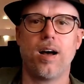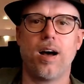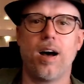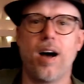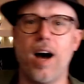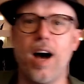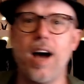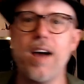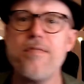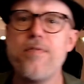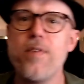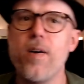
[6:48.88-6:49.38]

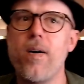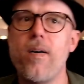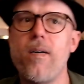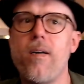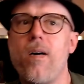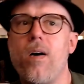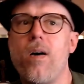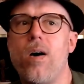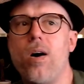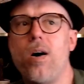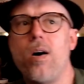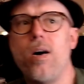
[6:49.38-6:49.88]
I've,
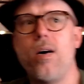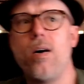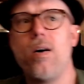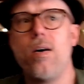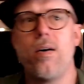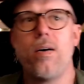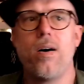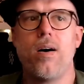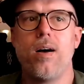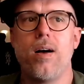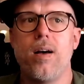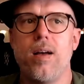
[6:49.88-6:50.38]

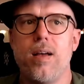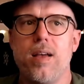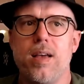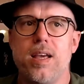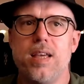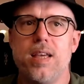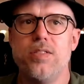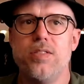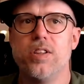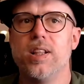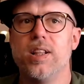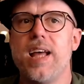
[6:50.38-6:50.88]

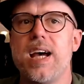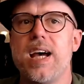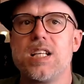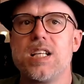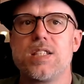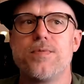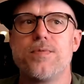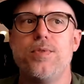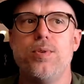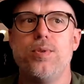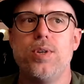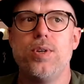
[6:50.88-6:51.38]
in the
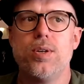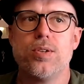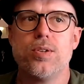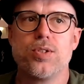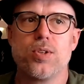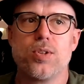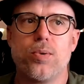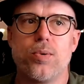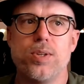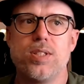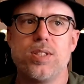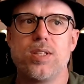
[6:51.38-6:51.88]
last few years,
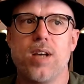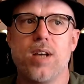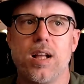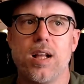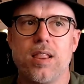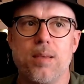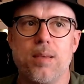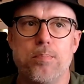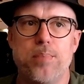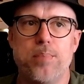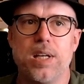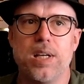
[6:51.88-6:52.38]
always thought
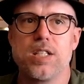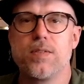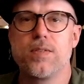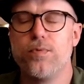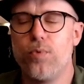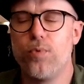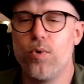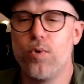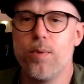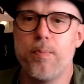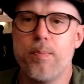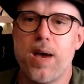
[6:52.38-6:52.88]
the best
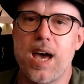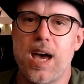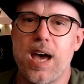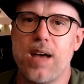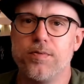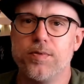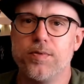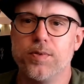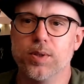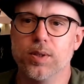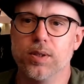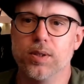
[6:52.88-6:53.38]
format
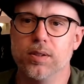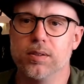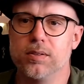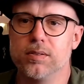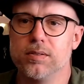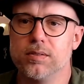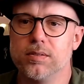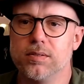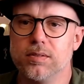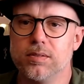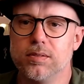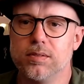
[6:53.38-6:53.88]
for
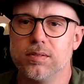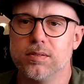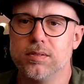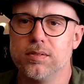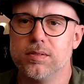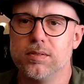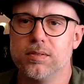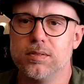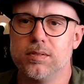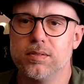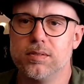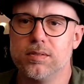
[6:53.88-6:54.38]

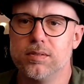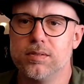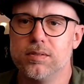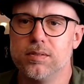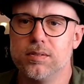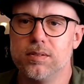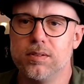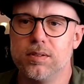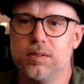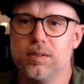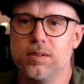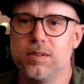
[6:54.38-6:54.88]

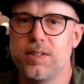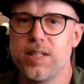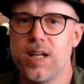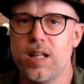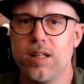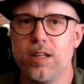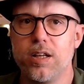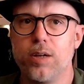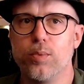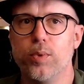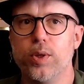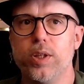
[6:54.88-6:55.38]

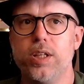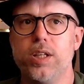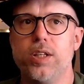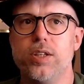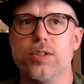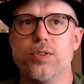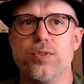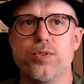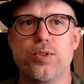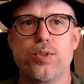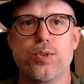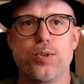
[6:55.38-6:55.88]
telling a really
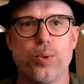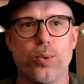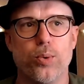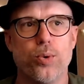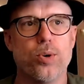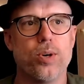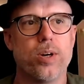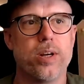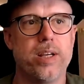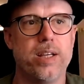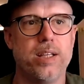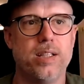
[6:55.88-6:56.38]
good
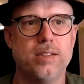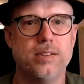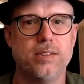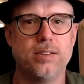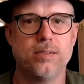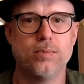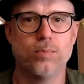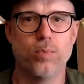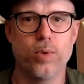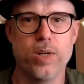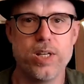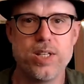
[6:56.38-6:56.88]
story
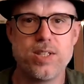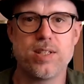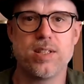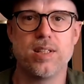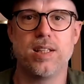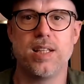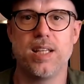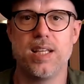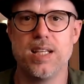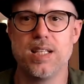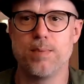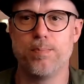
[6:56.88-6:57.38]

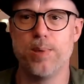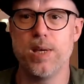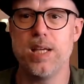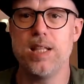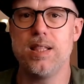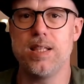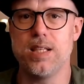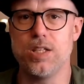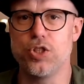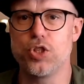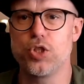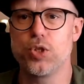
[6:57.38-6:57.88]
recently has
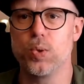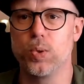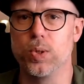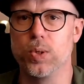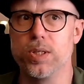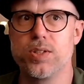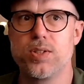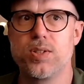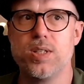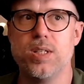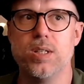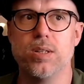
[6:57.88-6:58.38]
been these
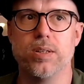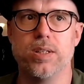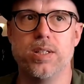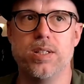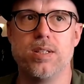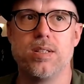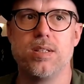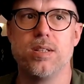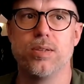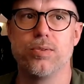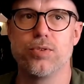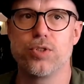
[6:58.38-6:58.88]
short
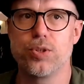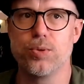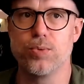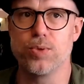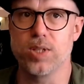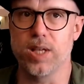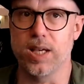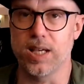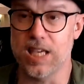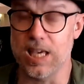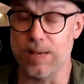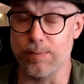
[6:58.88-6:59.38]
series. You know,
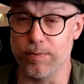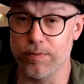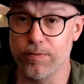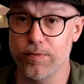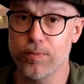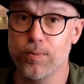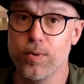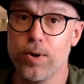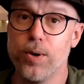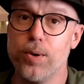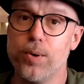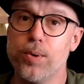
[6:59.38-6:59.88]
shows like Game of
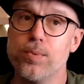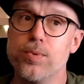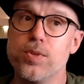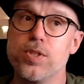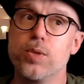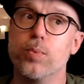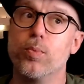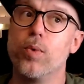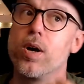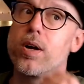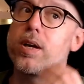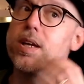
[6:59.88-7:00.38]

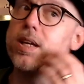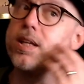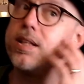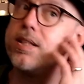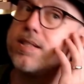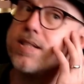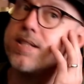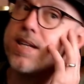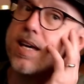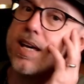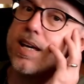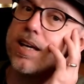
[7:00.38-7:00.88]
Thrones, The Walking
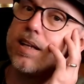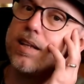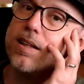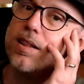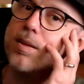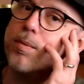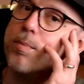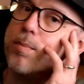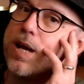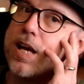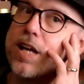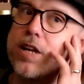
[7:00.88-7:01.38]
Dead,
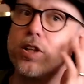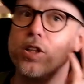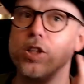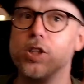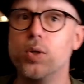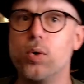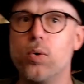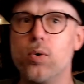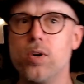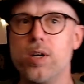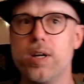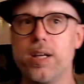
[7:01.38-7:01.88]
and The
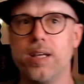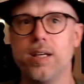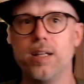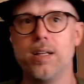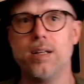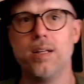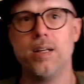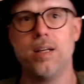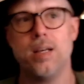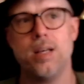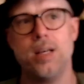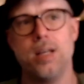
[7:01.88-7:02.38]

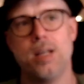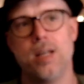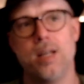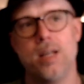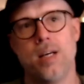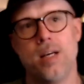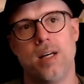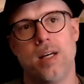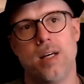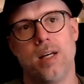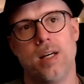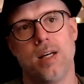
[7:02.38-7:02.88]
Mandalorian
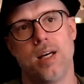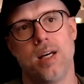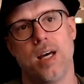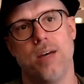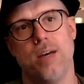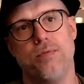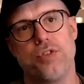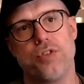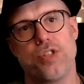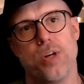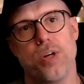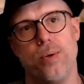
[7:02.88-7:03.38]

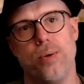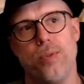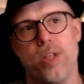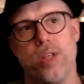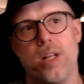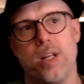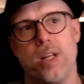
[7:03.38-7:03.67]
have shown that a